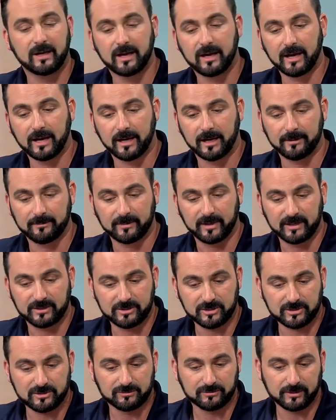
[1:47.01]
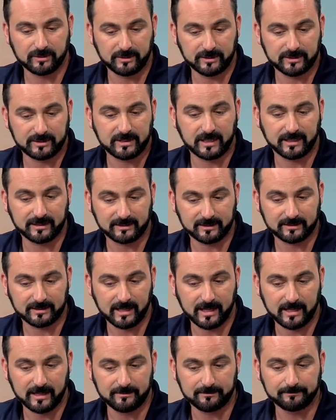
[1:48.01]
And just really take the
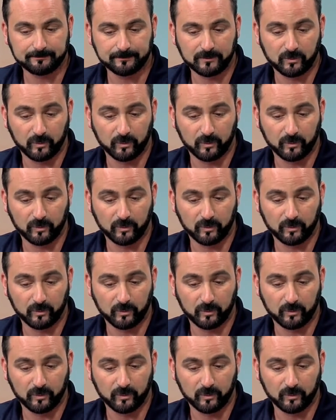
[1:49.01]
time.